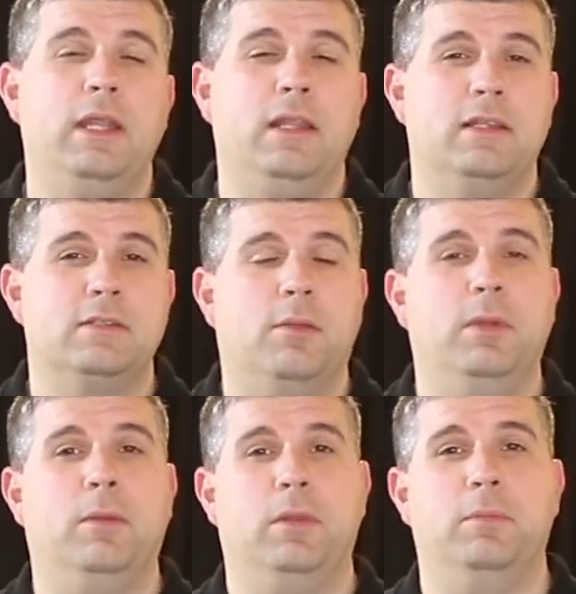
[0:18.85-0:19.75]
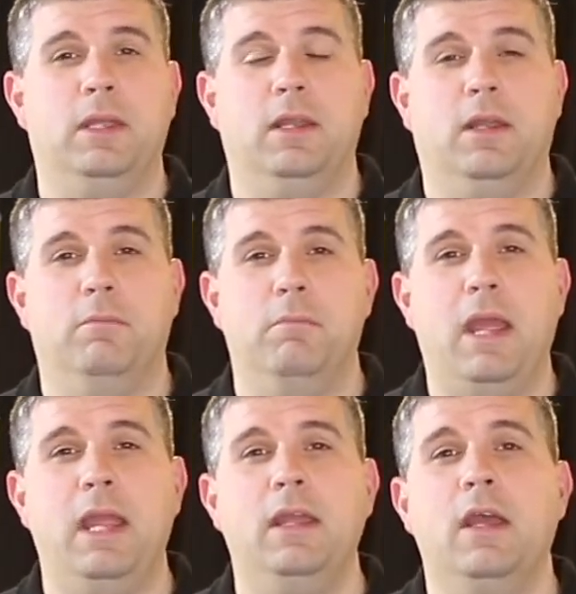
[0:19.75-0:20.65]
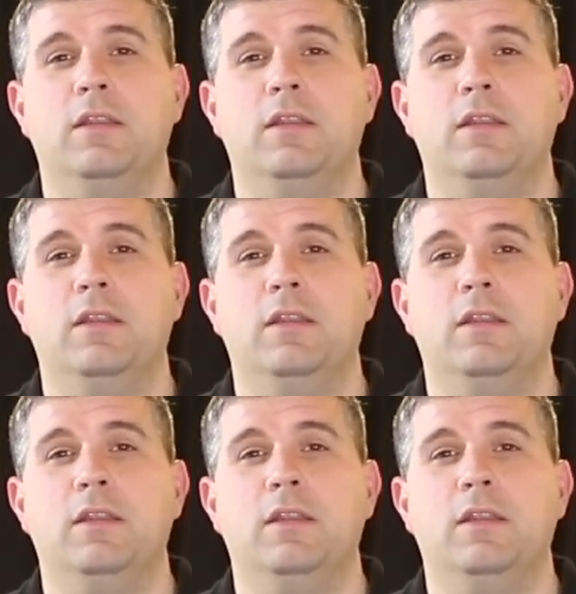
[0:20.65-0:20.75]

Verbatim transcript: Day that's coming up at the beginning of May.